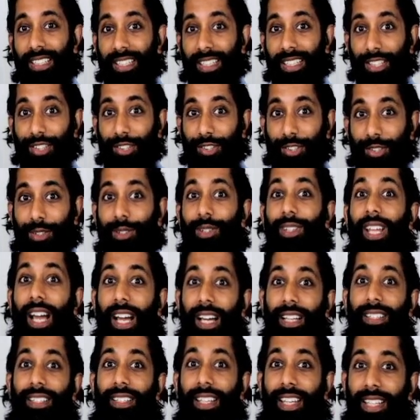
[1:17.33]
into
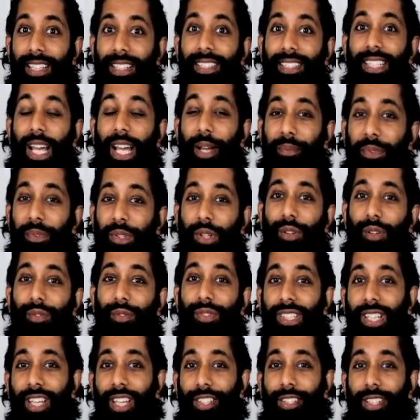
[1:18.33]
that in-depth
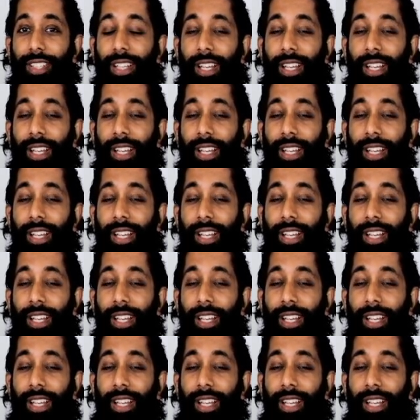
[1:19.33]
conversation,